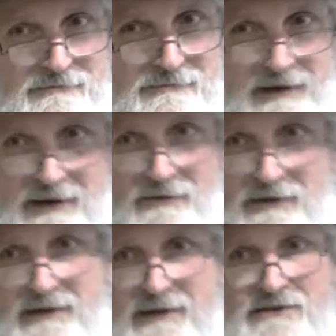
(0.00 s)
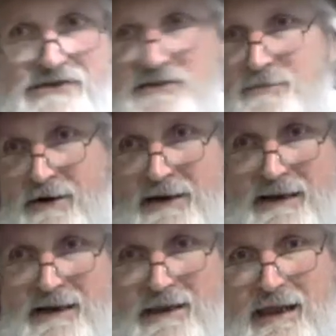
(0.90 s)
He didn't just bring
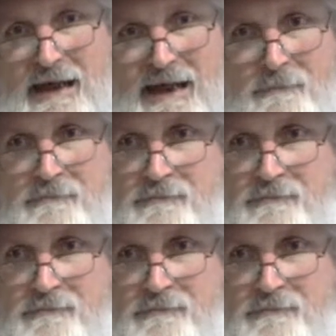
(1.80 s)
a lamb.